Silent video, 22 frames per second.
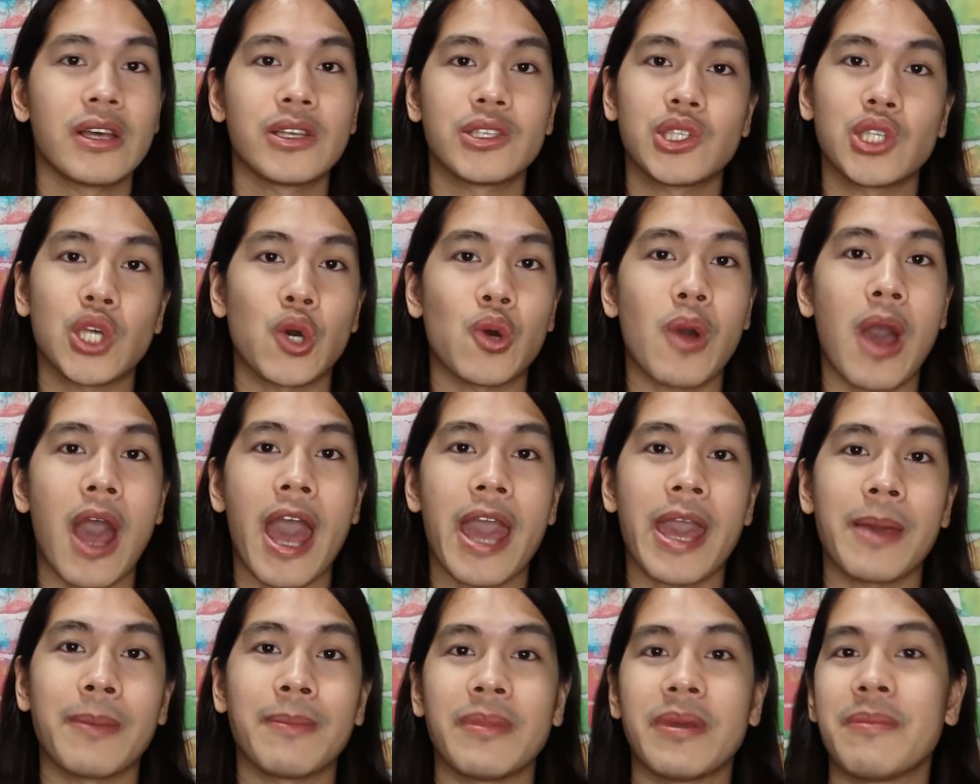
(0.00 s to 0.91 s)
so
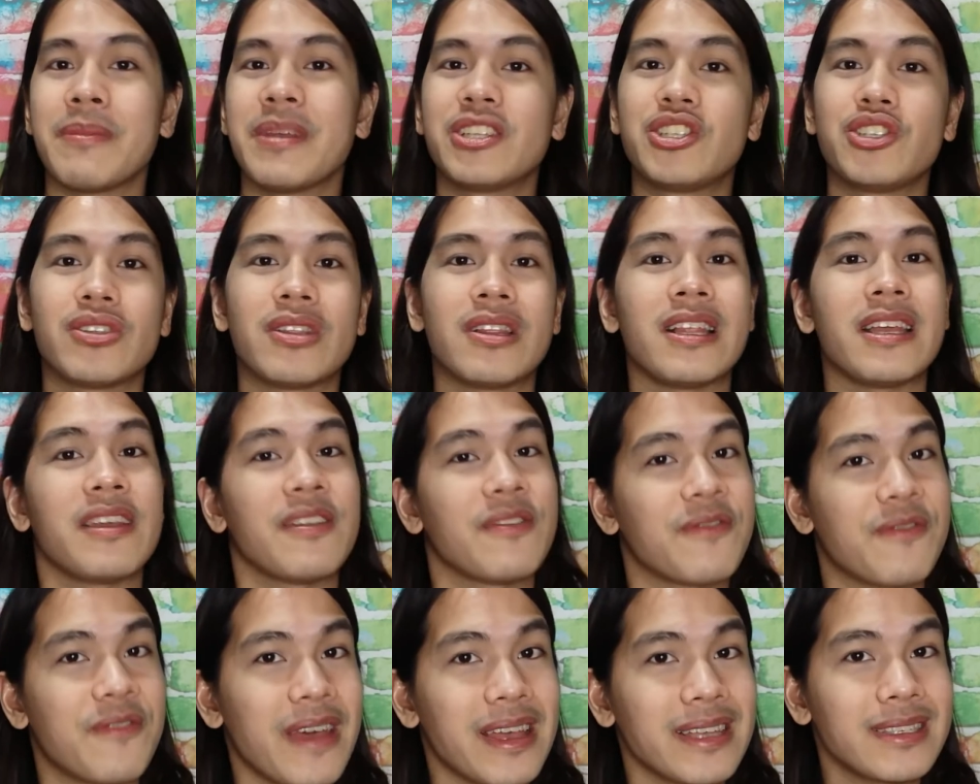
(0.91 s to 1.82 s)
I am immediately
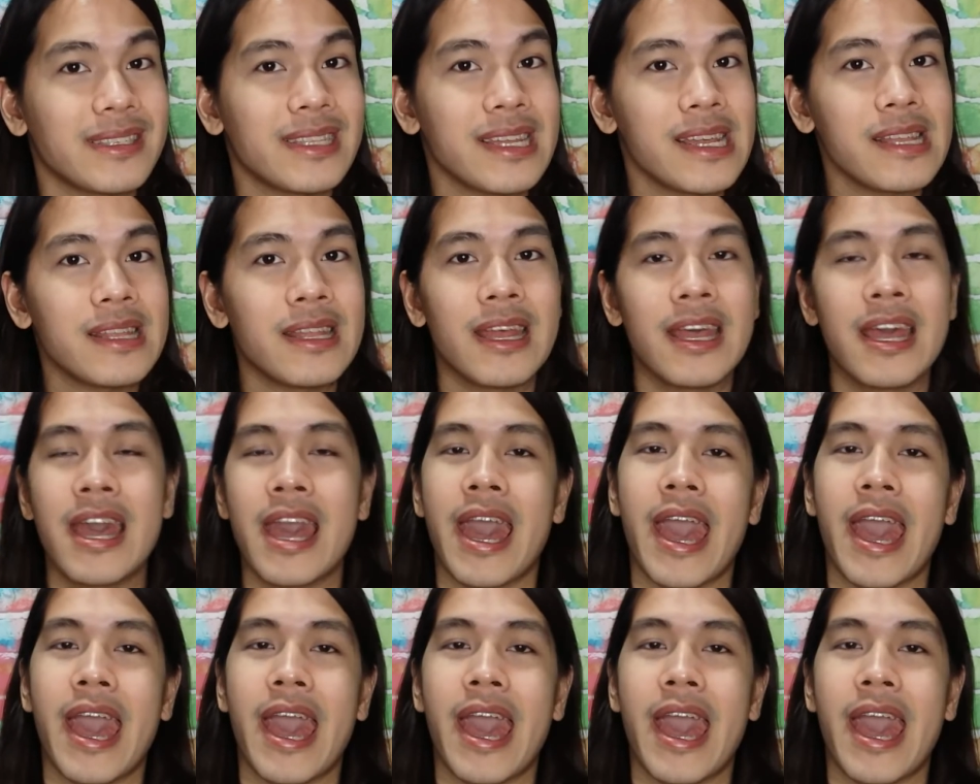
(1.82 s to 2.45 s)
invested.